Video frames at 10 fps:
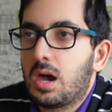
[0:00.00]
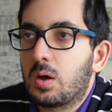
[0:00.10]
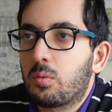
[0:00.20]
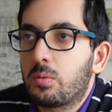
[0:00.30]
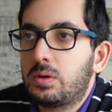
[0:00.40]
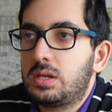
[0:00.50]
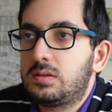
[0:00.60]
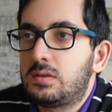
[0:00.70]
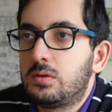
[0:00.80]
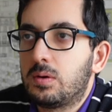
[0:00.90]
And what we need
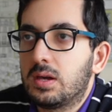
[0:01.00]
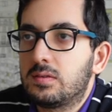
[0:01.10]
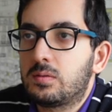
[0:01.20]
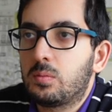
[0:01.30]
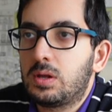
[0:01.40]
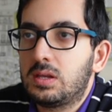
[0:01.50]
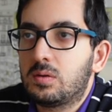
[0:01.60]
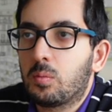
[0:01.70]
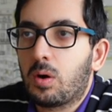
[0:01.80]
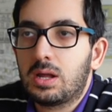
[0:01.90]
to do is we need to
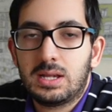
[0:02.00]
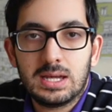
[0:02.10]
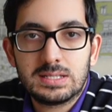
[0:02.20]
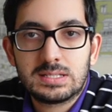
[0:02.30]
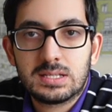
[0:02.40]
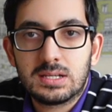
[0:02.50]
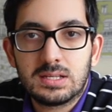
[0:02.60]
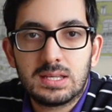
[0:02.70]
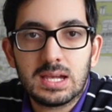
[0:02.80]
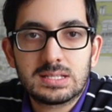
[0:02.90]
whitelist
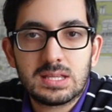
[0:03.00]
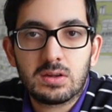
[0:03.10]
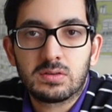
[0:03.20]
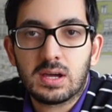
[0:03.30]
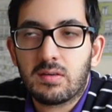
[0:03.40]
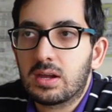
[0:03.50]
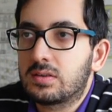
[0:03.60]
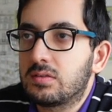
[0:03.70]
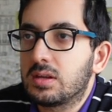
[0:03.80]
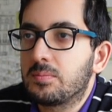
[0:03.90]
the external
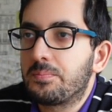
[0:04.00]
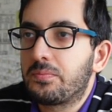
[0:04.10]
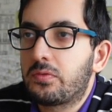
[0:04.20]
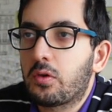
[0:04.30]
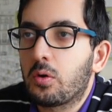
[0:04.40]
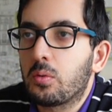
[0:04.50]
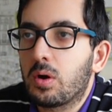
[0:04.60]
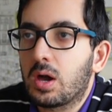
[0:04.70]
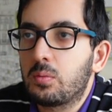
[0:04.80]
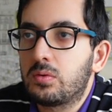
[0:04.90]
directory. So
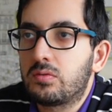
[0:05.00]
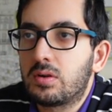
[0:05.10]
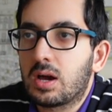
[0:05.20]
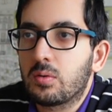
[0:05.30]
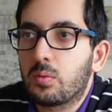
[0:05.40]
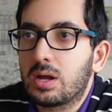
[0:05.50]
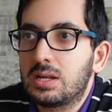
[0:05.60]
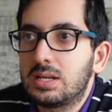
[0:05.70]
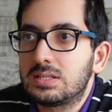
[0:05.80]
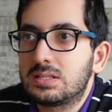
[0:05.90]
I would
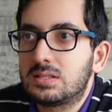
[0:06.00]
whitelist